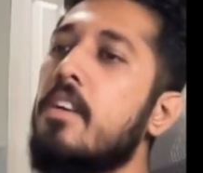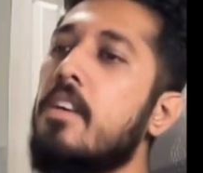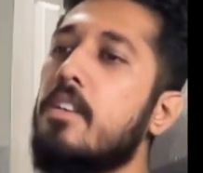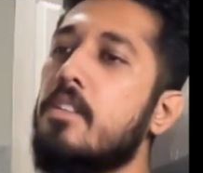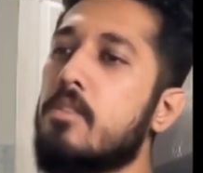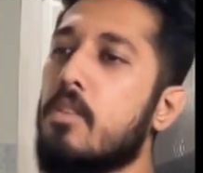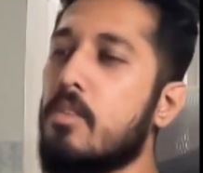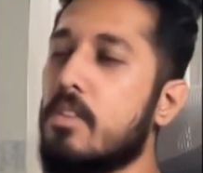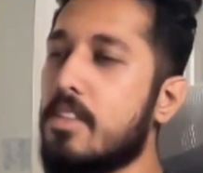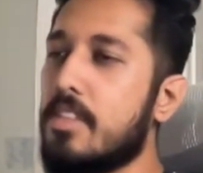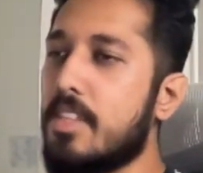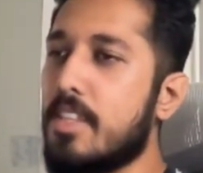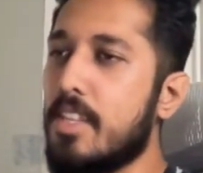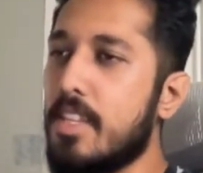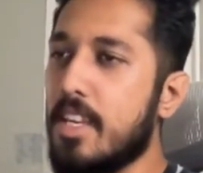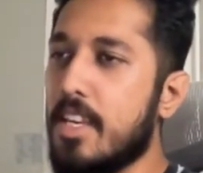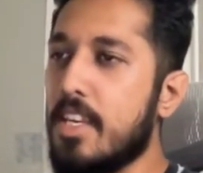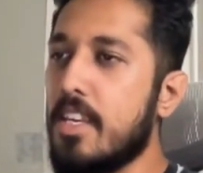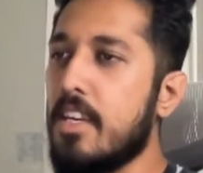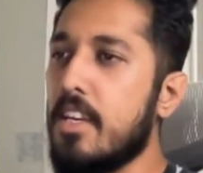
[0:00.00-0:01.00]
So
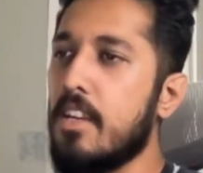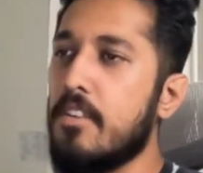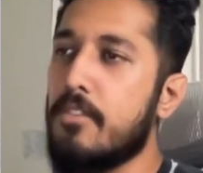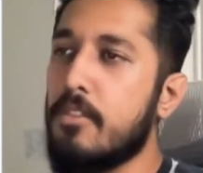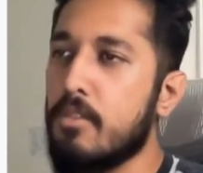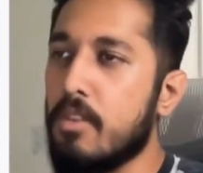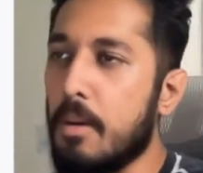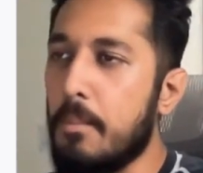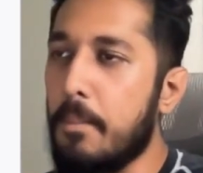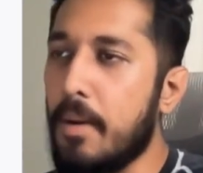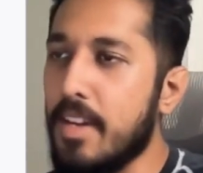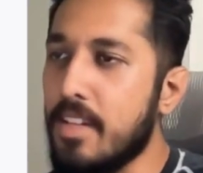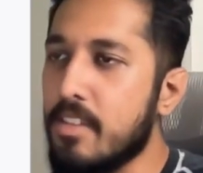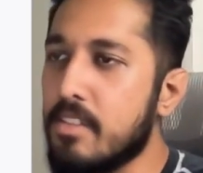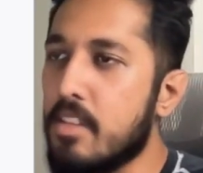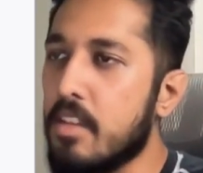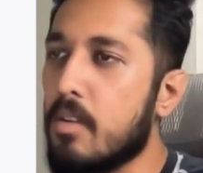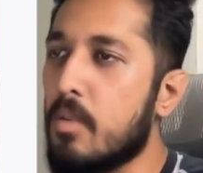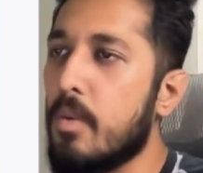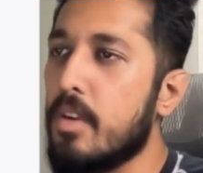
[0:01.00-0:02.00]
here, if you compare this
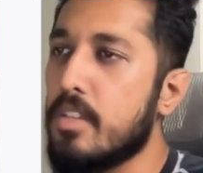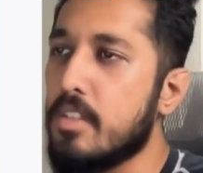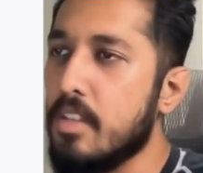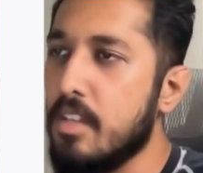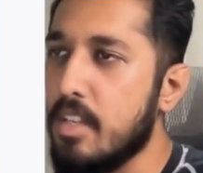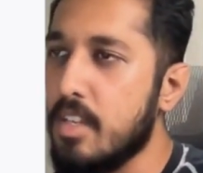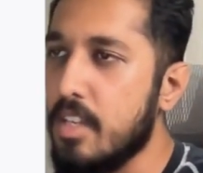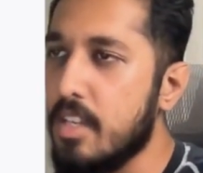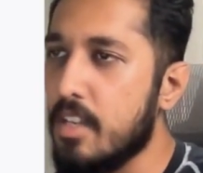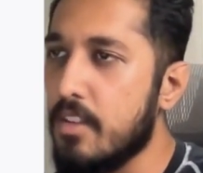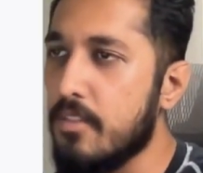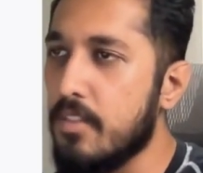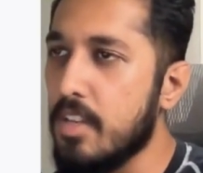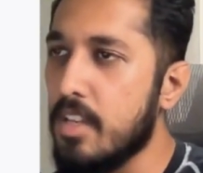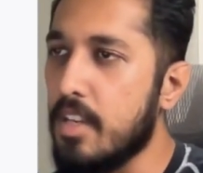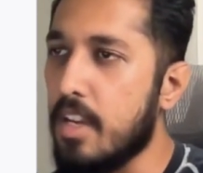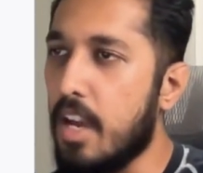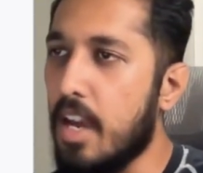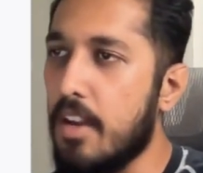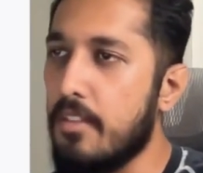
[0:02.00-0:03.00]
equation, here
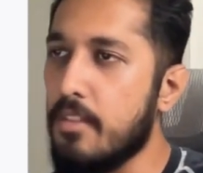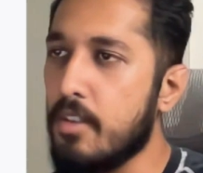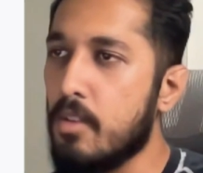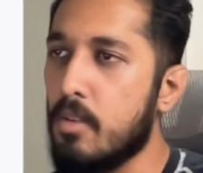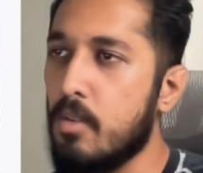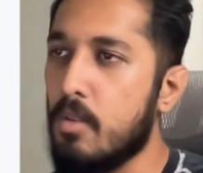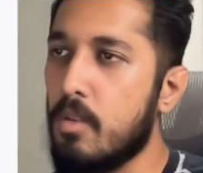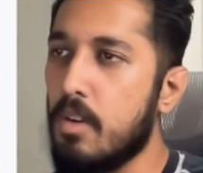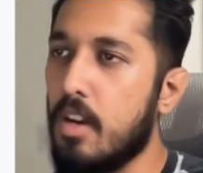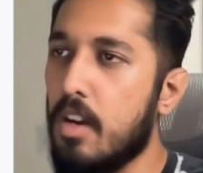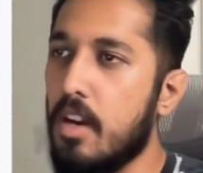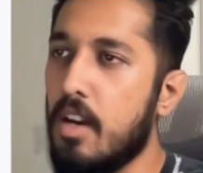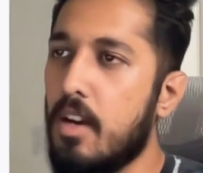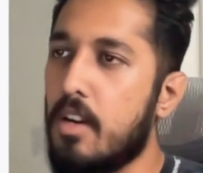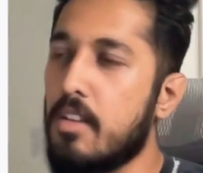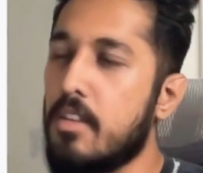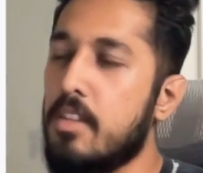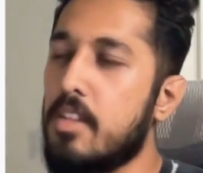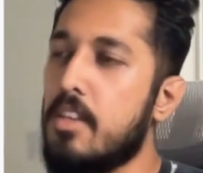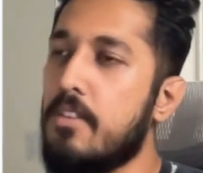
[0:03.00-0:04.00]
we have,
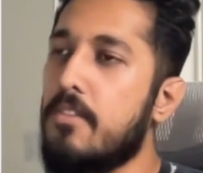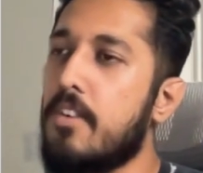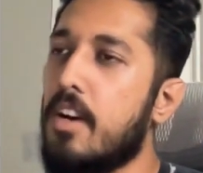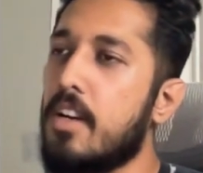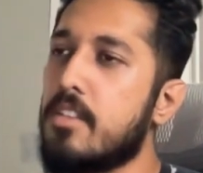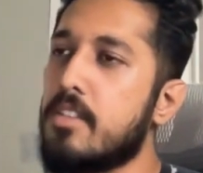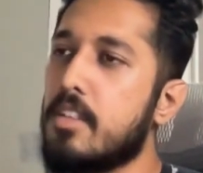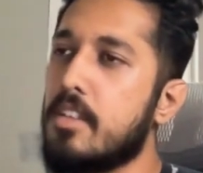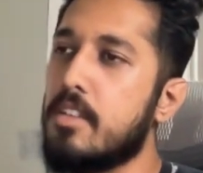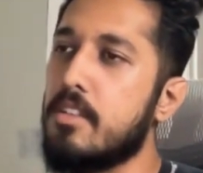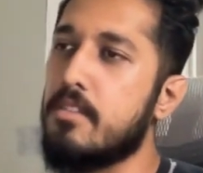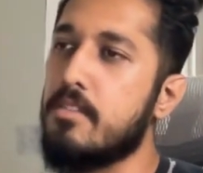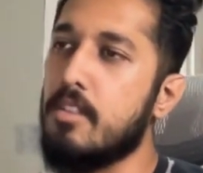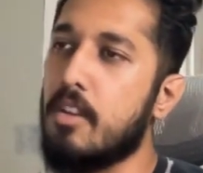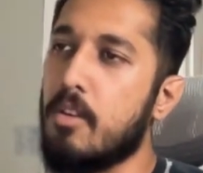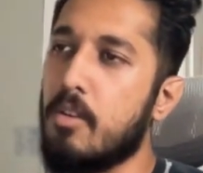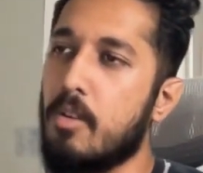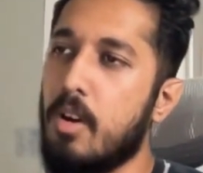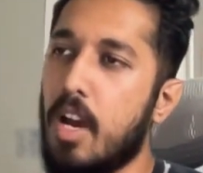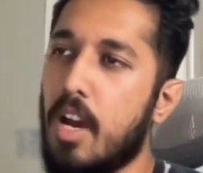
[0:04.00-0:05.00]
the function,
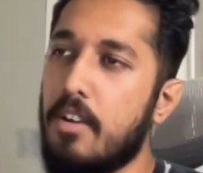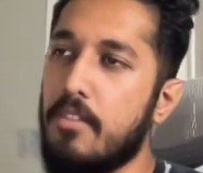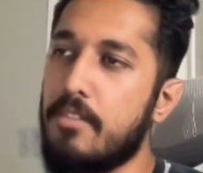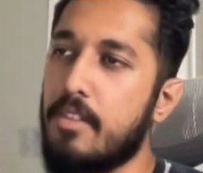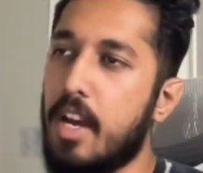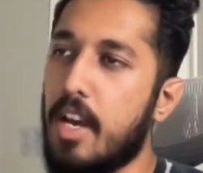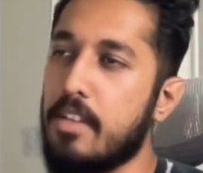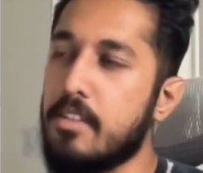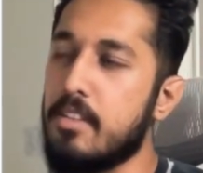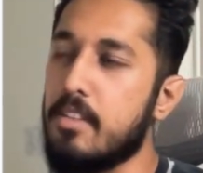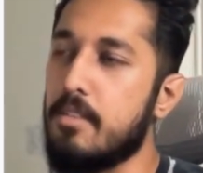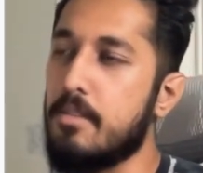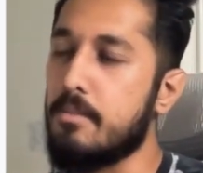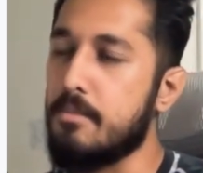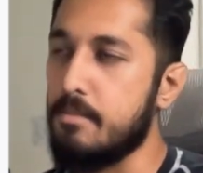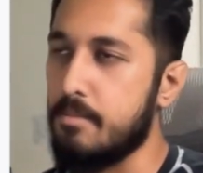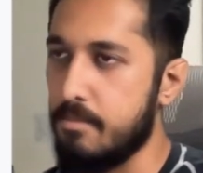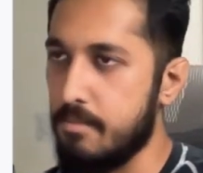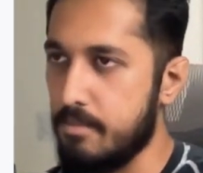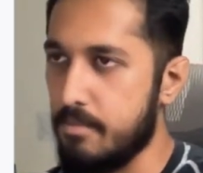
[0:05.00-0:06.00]
has a
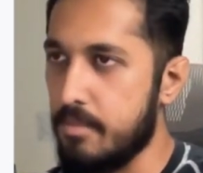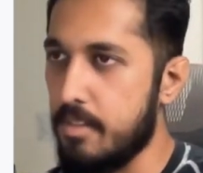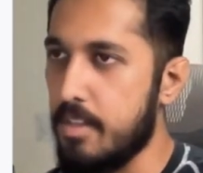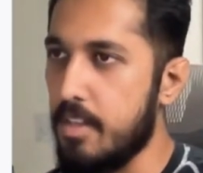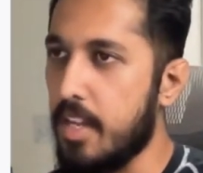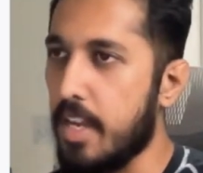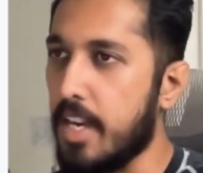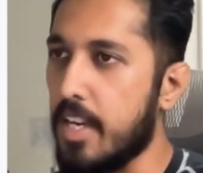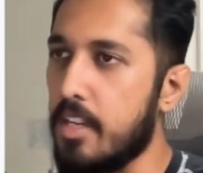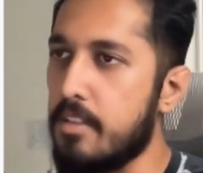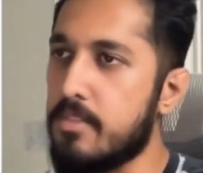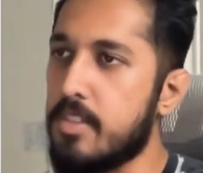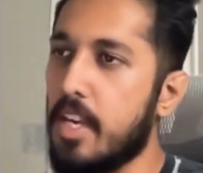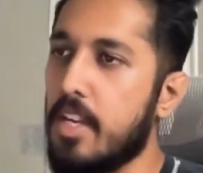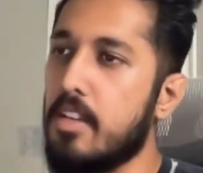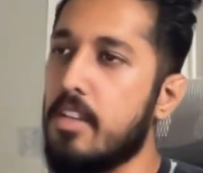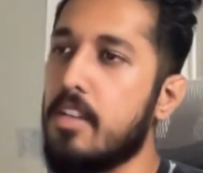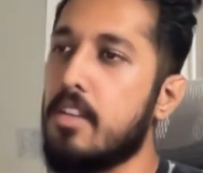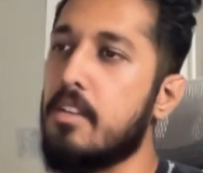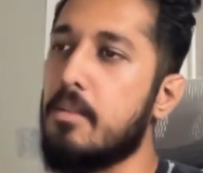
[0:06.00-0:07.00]
negative
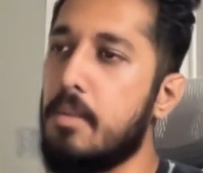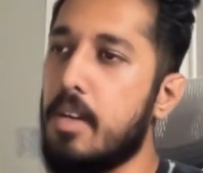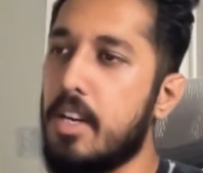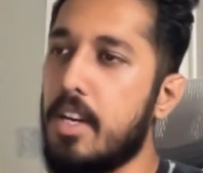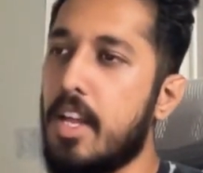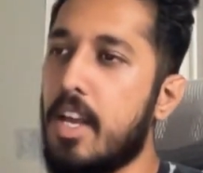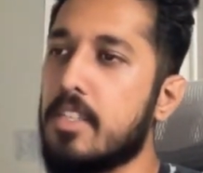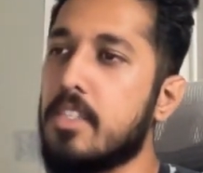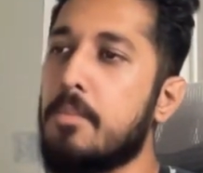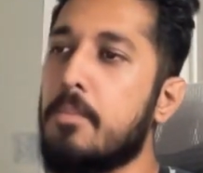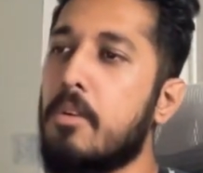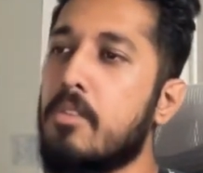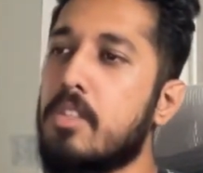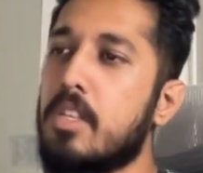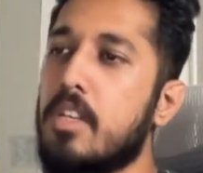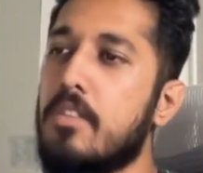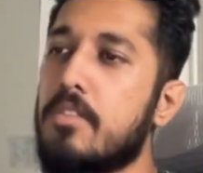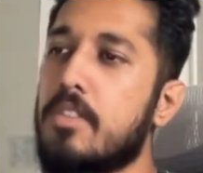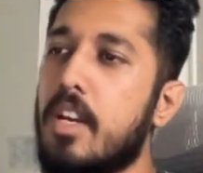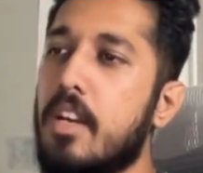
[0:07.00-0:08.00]
sign here, but it has a
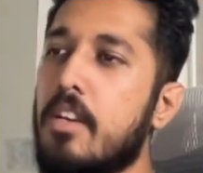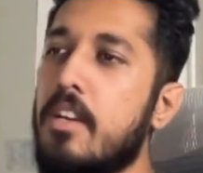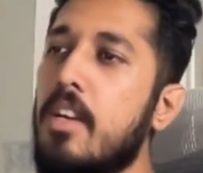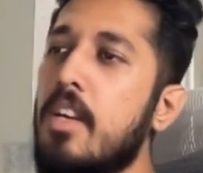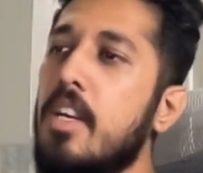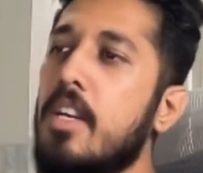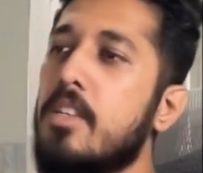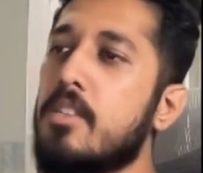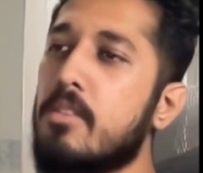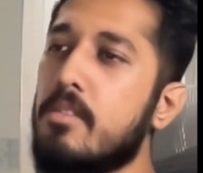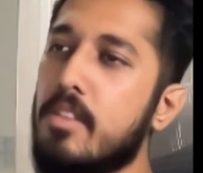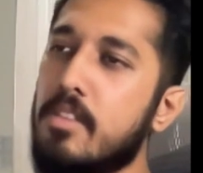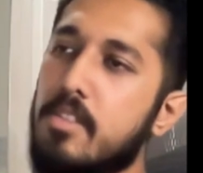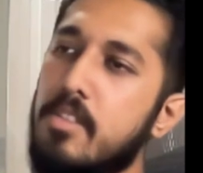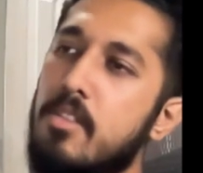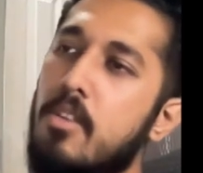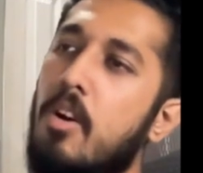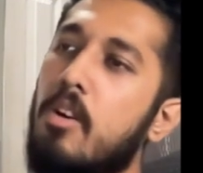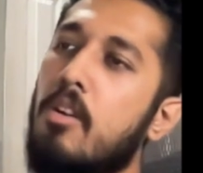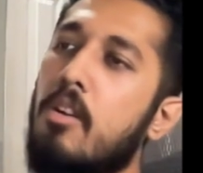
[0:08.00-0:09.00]
positive sign. So this
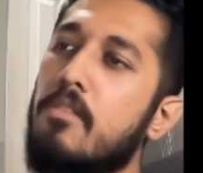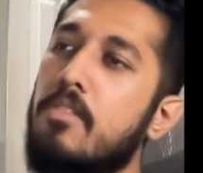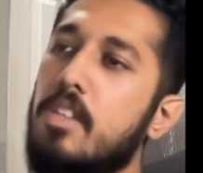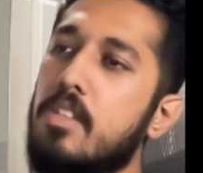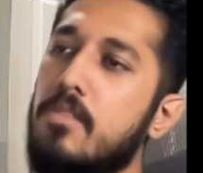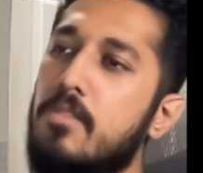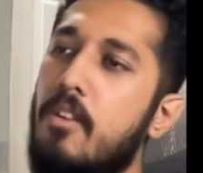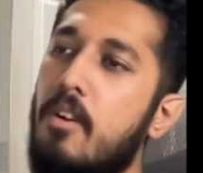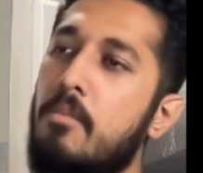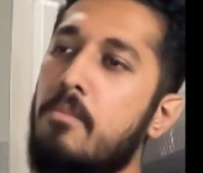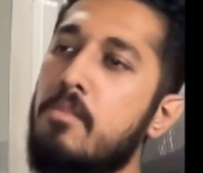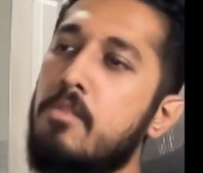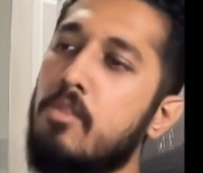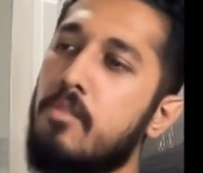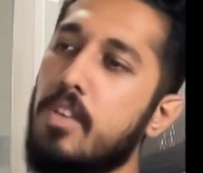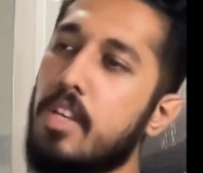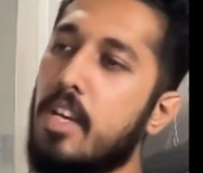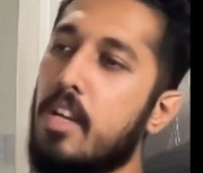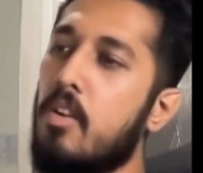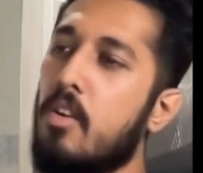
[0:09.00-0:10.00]
is not of this form, so
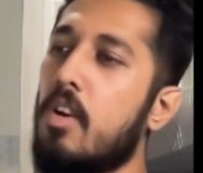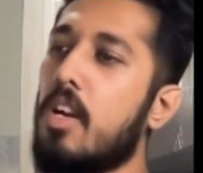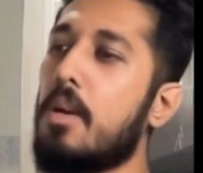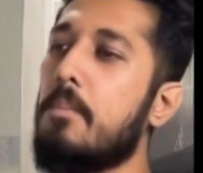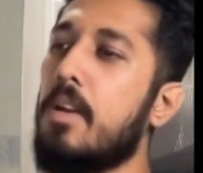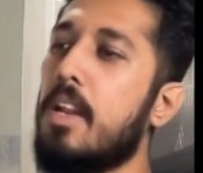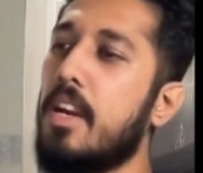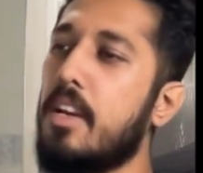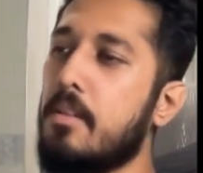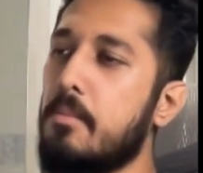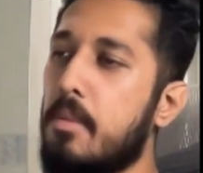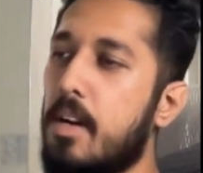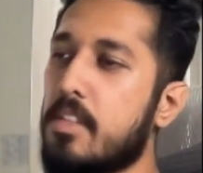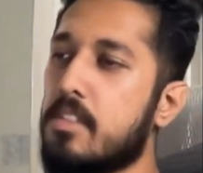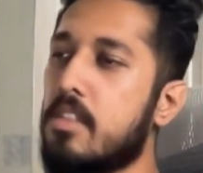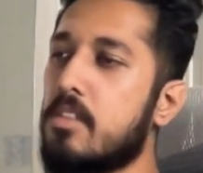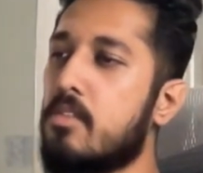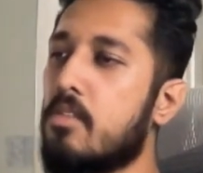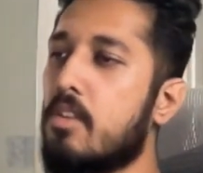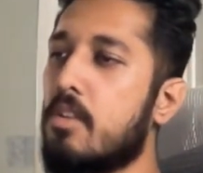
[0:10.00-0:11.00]
we cannot apply
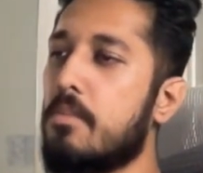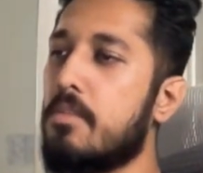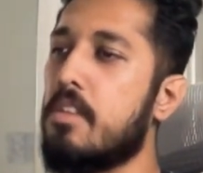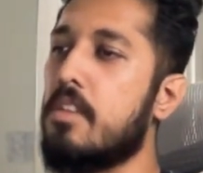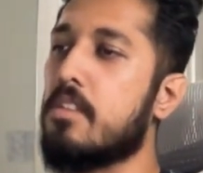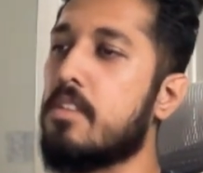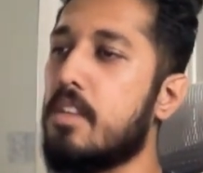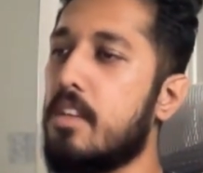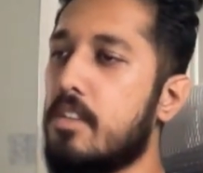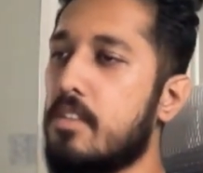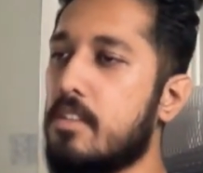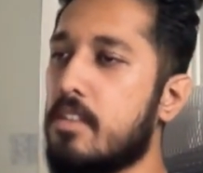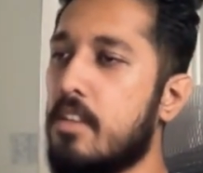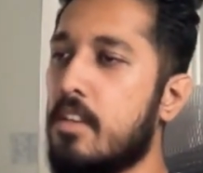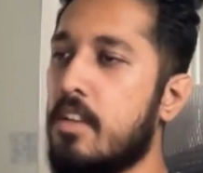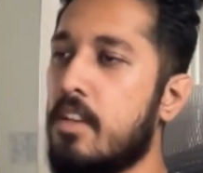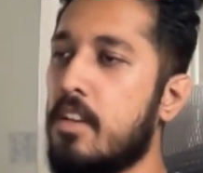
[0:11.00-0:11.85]
Master's theorem in this case.